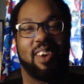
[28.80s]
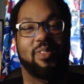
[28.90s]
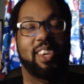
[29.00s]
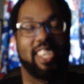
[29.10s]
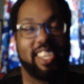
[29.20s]
my
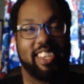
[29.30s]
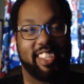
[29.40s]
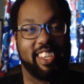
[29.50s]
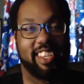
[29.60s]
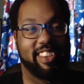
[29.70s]
boy
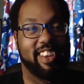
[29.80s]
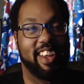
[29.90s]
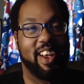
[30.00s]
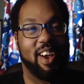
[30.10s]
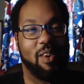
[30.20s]
Gil Thunder.
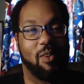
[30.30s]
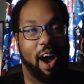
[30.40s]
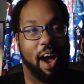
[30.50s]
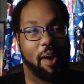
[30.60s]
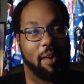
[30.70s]

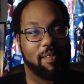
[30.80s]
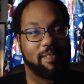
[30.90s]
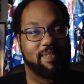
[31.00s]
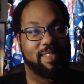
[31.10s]
Wow.